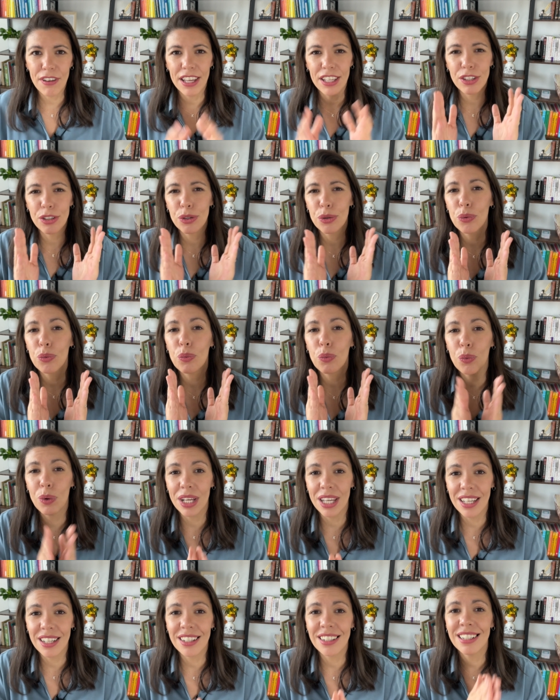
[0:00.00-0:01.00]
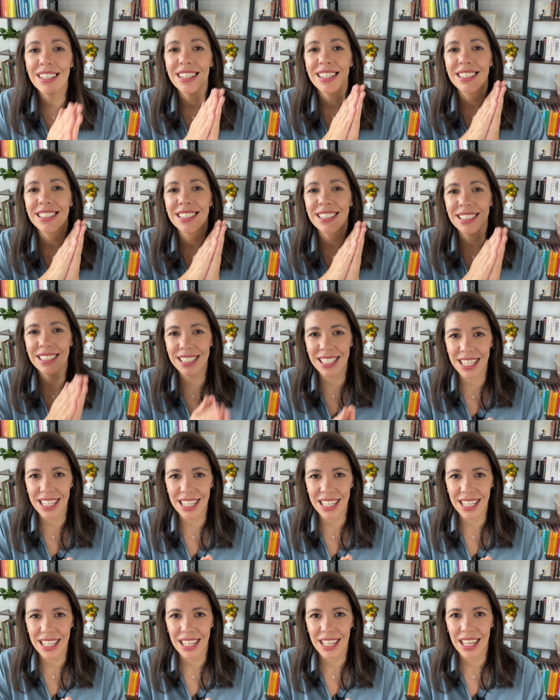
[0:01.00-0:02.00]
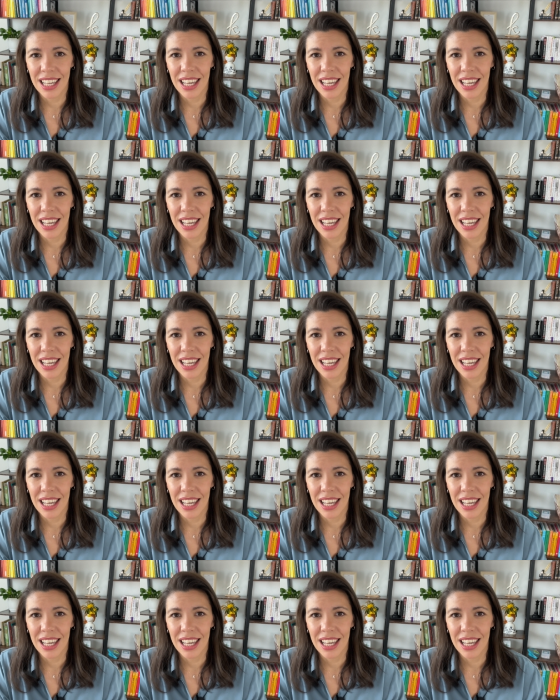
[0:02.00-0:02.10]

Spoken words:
And you will see